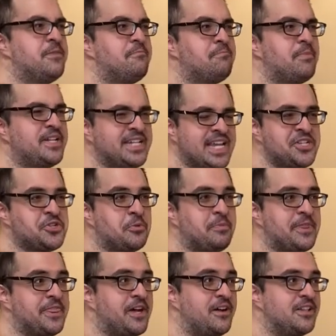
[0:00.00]
potential
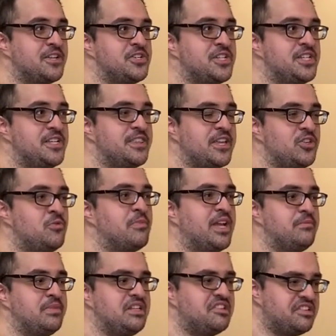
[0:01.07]
pathology that you might
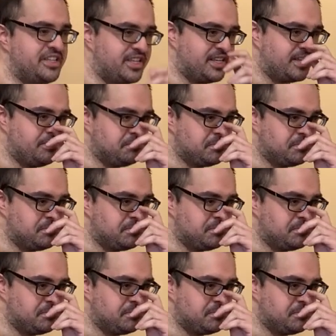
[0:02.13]
be seeing.